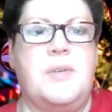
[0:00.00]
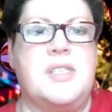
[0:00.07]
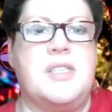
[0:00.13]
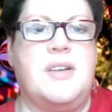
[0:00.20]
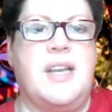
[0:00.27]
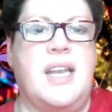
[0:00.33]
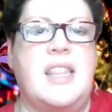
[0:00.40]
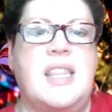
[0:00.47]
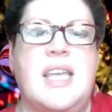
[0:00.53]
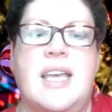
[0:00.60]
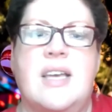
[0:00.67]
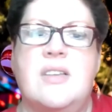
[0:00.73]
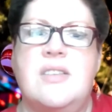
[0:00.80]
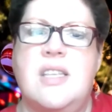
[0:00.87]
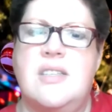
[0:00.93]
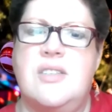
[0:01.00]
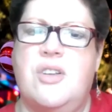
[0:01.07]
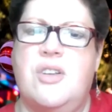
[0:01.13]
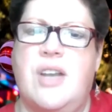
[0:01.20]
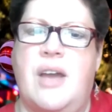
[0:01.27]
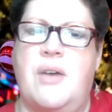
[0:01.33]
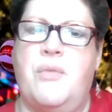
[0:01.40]
Was there anything else that
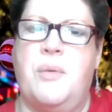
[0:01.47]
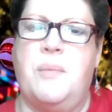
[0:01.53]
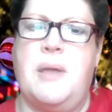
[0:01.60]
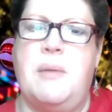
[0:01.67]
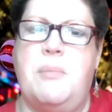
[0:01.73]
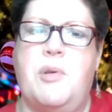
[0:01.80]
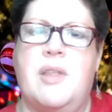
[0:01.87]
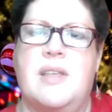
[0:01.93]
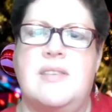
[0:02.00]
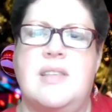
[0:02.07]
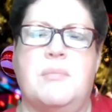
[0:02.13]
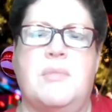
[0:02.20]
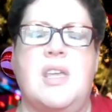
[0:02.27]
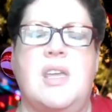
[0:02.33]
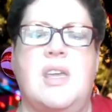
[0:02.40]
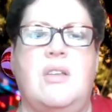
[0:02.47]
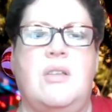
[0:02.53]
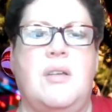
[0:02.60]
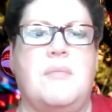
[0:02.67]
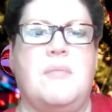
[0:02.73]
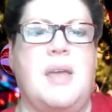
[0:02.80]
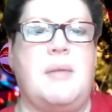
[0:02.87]
stood out for people as something
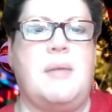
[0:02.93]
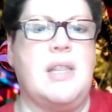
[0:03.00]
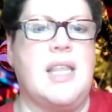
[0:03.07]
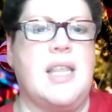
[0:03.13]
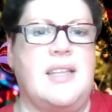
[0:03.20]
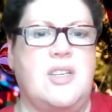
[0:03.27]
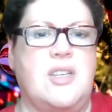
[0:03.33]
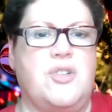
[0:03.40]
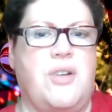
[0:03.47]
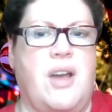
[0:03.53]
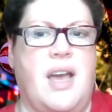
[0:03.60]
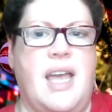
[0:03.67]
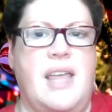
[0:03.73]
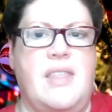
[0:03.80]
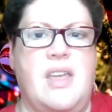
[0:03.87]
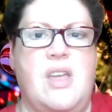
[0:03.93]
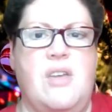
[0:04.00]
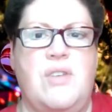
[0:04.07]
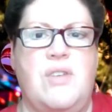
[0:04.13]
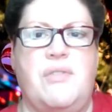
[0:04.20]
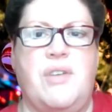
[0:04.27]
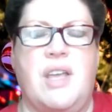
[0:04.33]
you'd maybe like to try that
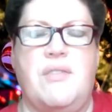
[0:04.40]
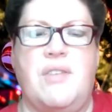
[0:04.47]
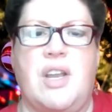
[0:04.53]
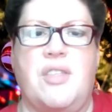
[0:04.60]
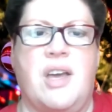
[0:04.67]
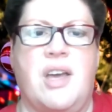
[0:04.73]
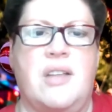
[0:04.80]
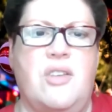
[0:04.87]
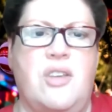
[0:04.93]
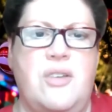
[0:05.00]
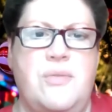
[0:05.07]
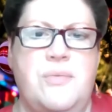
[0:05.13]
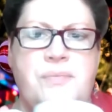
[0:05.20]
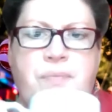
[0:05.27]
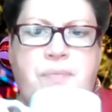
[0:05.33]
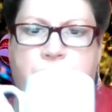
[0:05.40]
you've never given a thought to?